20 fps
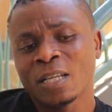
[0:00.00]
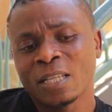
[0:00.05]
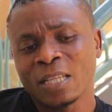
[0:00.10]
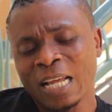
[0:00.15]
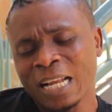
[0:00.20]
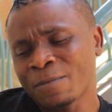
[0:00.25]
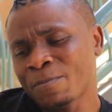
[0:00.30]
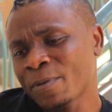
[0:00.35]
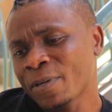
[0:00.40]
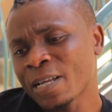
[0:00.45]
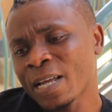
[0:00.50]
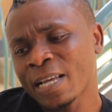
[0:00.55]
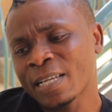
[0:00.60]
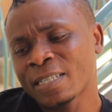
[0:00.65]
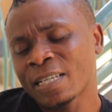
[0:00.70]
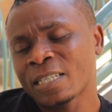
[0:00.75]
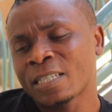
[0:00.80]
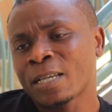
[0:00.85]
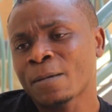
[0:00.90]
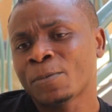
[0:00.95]
that player
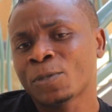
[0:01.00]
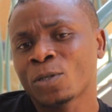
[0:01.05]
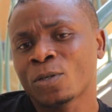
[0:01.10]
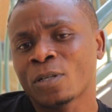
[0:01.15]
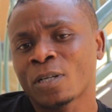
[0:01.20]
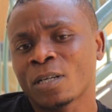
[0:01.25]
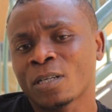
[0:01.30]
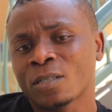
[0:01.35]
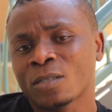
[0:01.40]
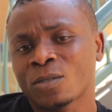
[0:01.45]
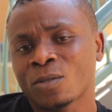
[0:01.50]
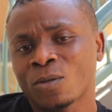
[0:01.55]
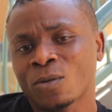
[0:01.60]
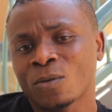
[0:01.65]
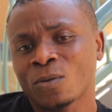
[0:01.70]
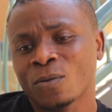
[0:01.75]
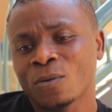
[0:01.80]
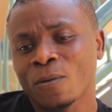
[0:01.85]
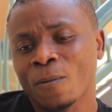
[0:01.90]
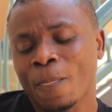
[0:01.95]
is exceptional
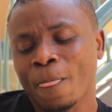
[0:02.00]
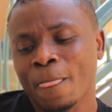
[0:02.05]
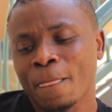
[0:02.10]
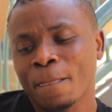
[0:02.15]
so